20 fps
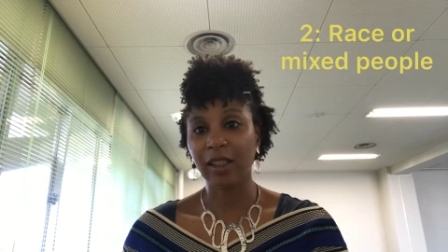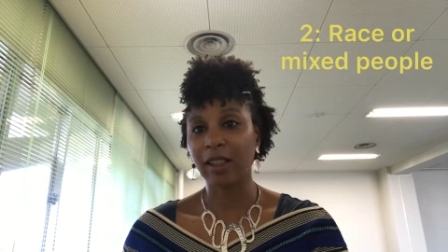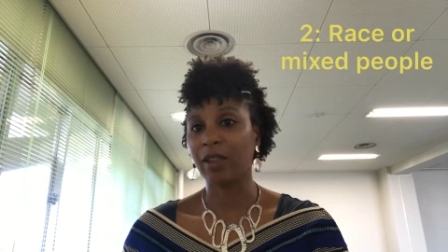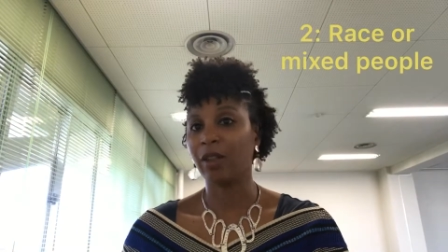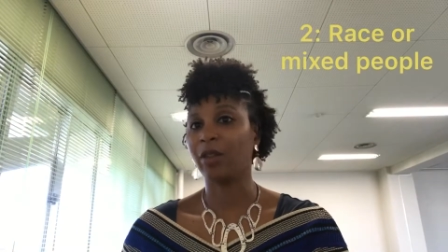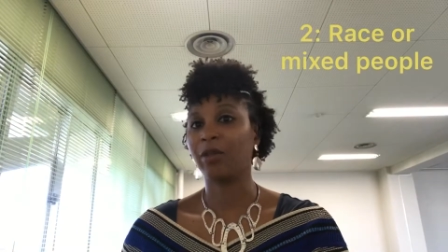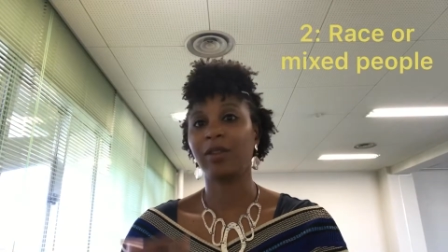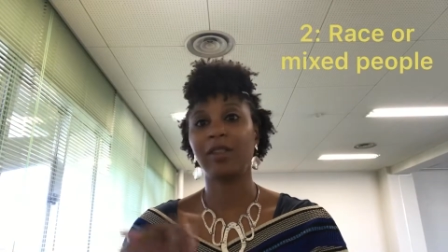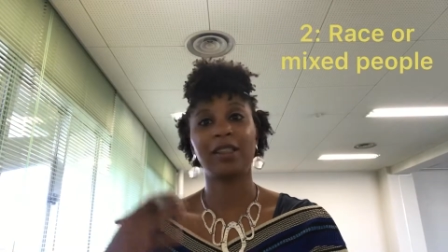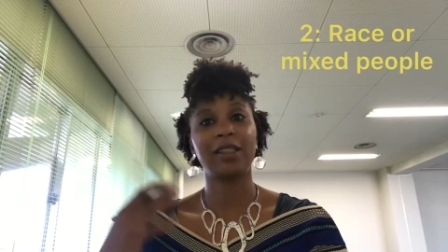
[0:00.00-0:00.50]

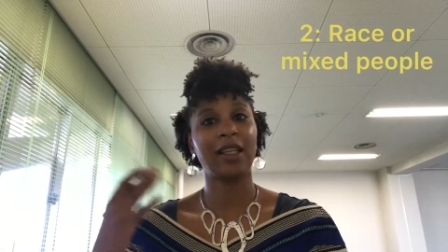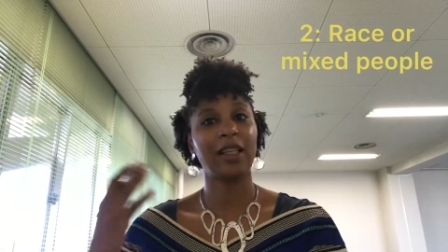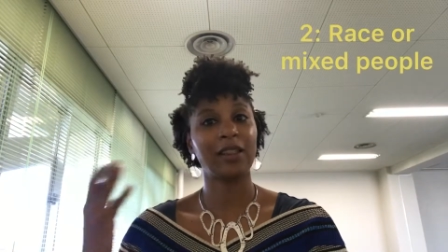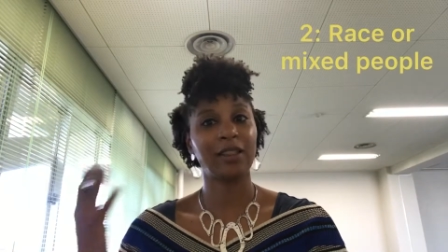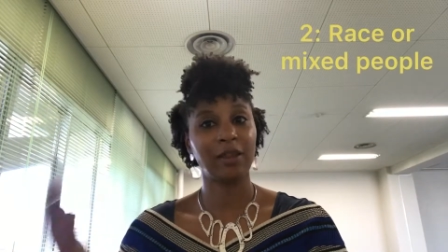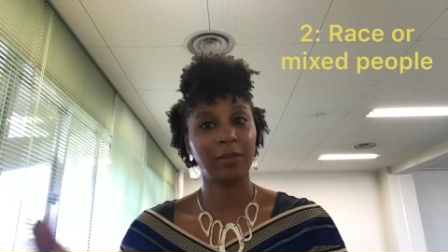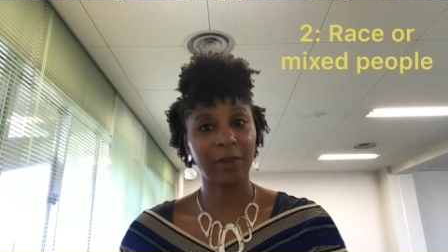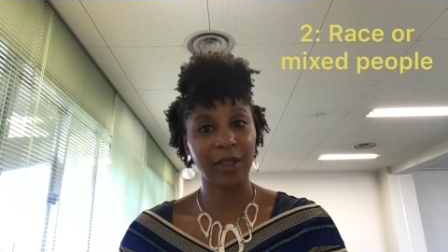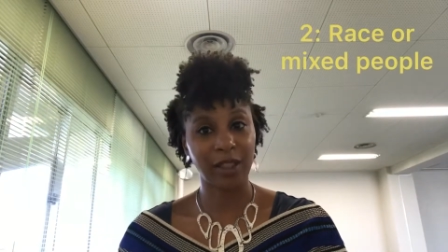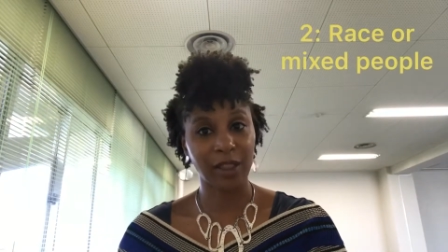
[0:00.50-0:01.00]
Don't
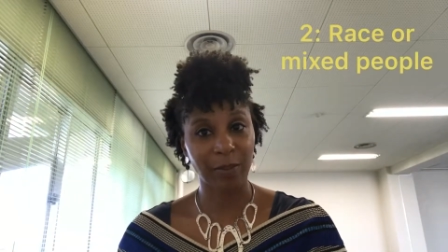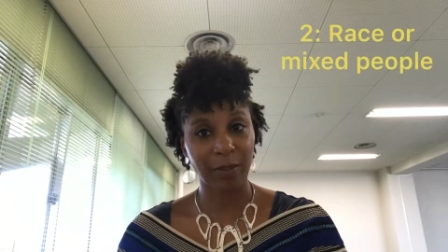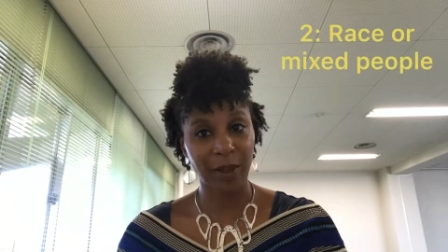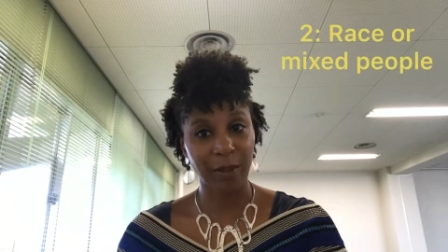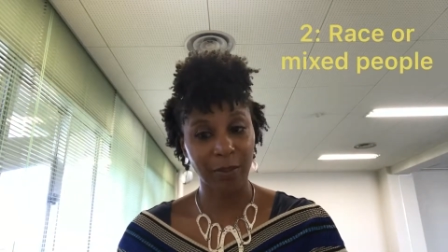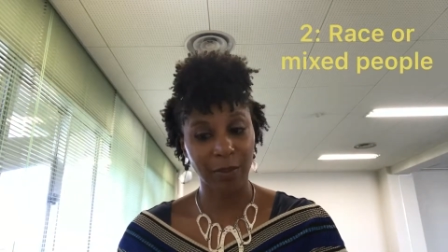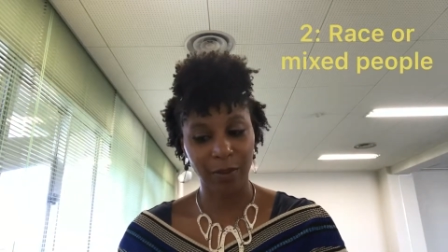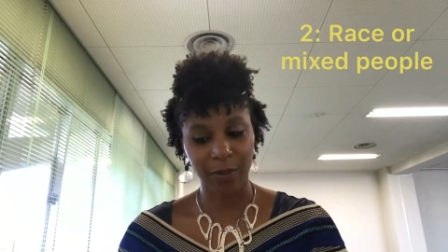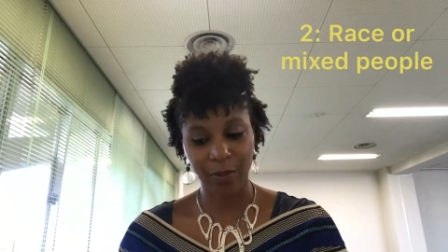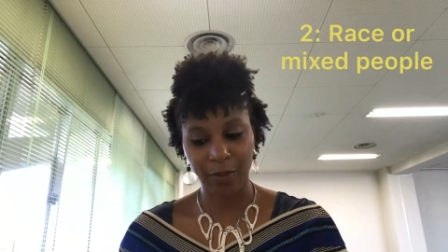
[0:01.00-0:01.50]
discuss mixed
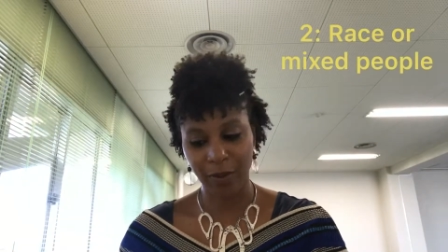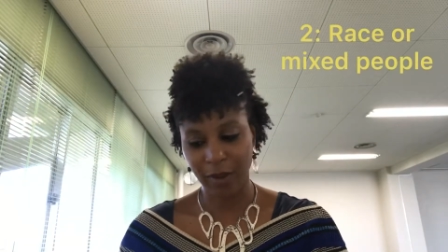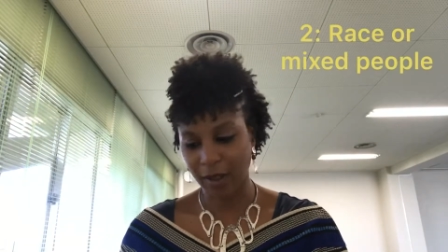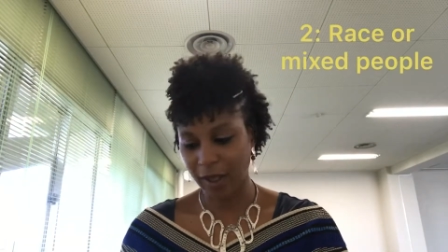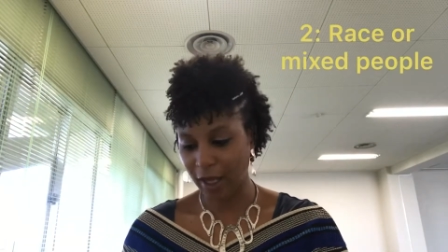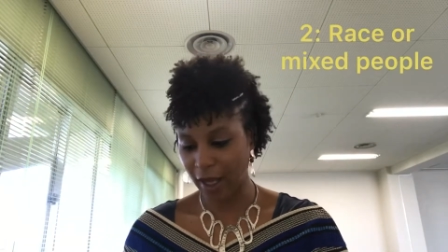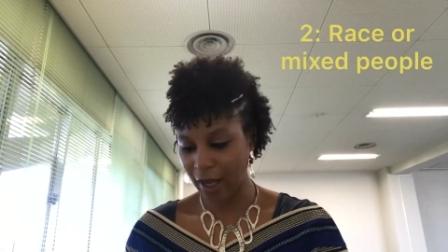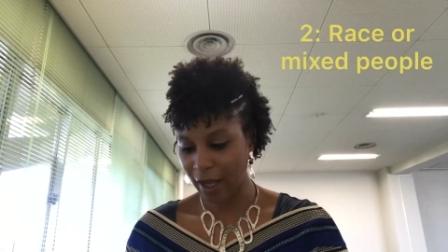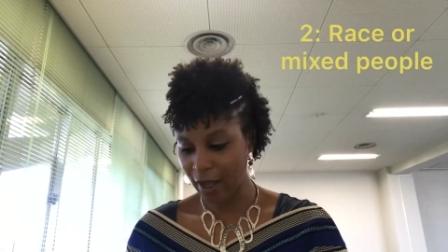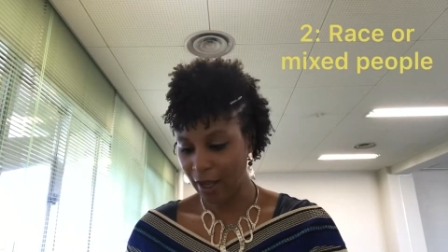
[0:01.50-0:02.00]
people,
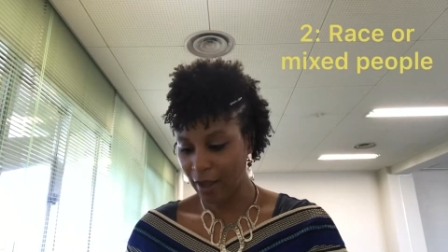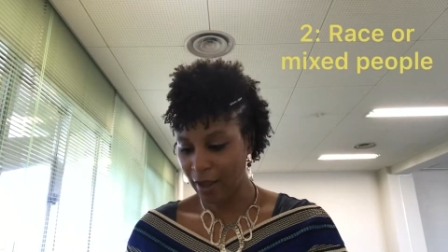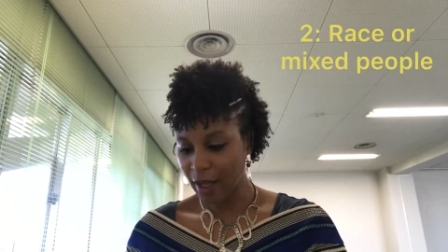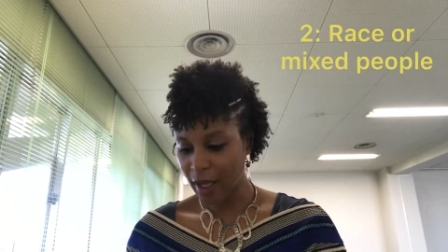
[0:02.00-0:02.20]
okay?